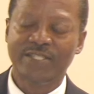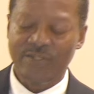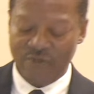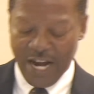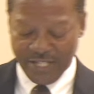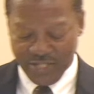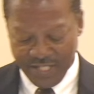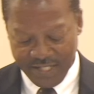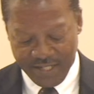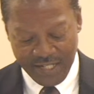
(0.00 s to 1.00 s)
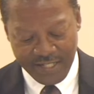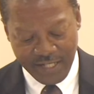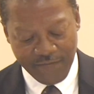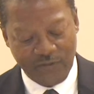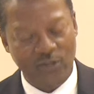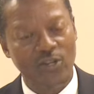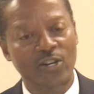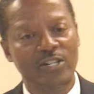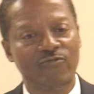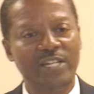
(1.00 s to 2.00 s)
is the righteousness of
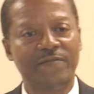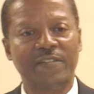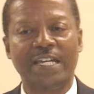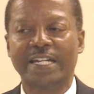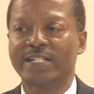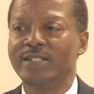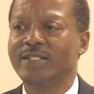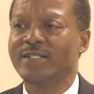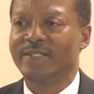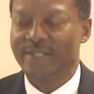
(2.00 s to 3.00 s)
God revealed